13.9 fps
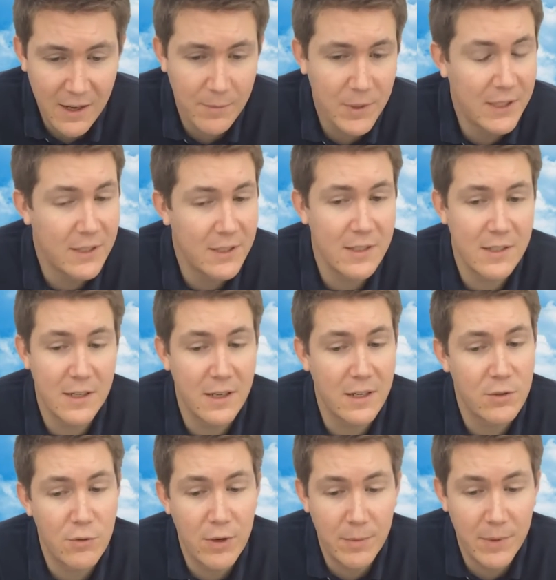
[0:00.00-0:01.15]
I mean, this is an
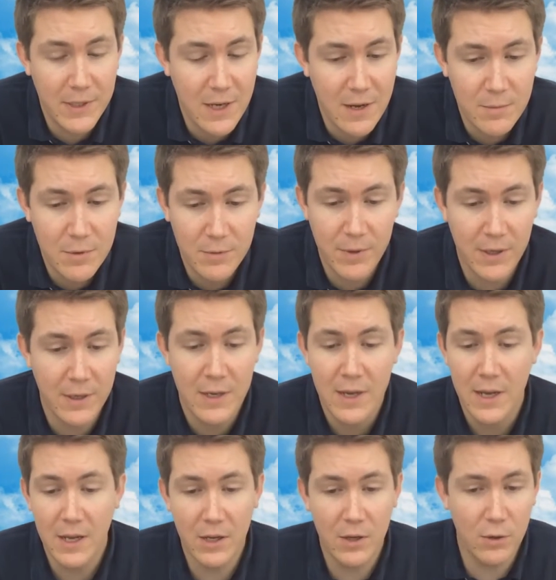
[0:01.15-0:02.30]
extreme example, but
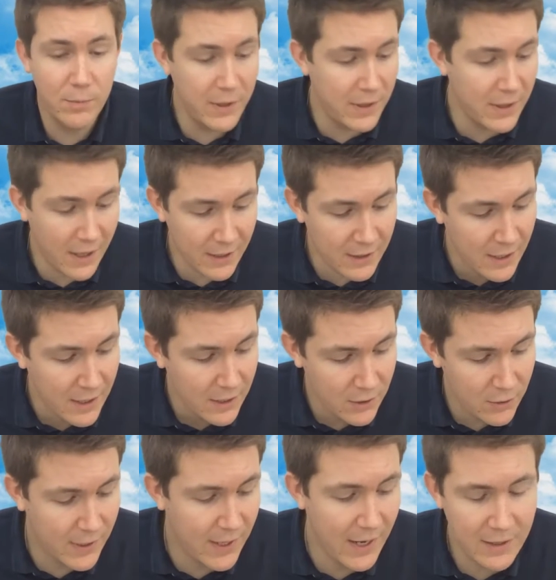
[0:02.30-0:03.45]
it could be that
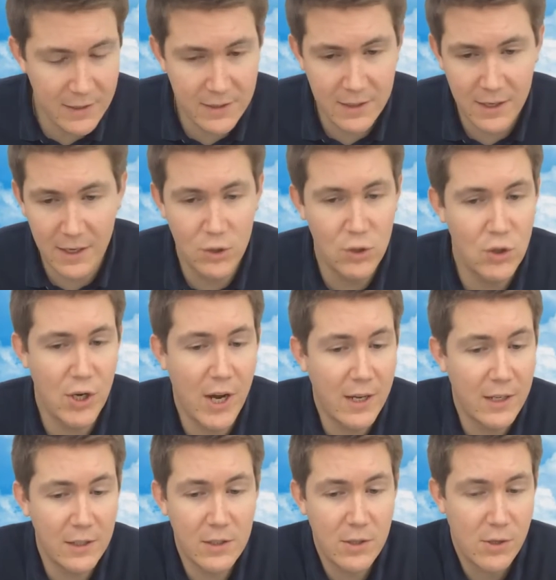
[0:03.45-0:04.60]
you get a
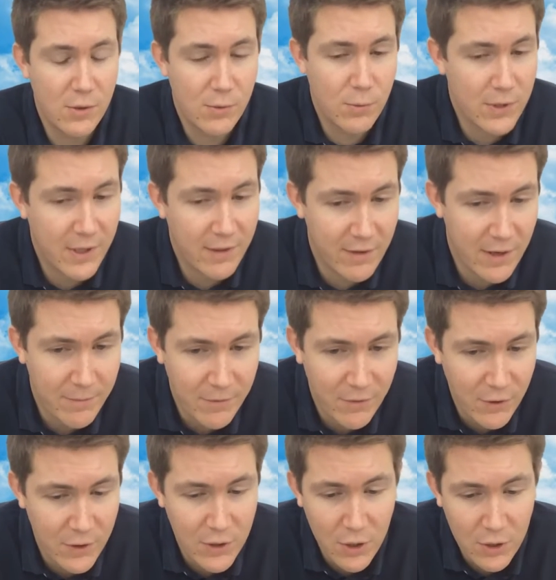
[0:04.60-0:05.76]
child who was given up
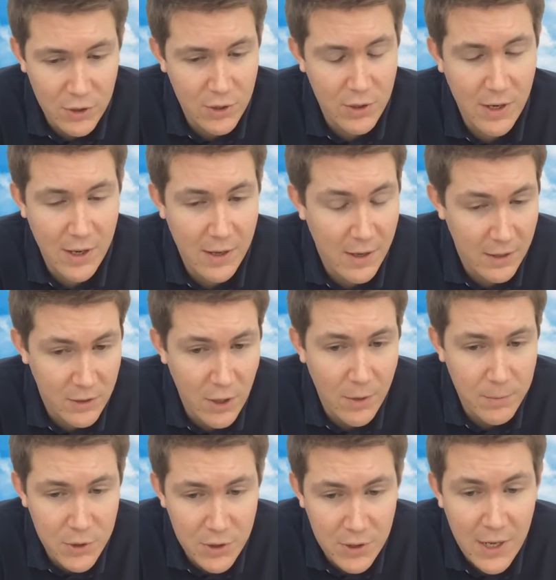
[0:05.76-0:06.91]
for uh,
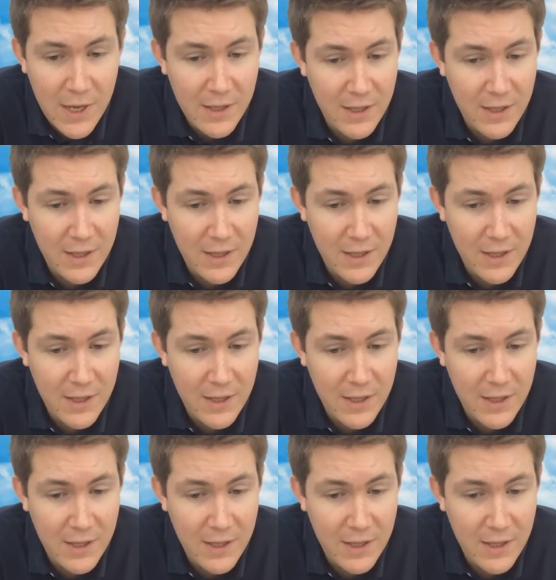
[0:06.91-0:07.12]
adoption.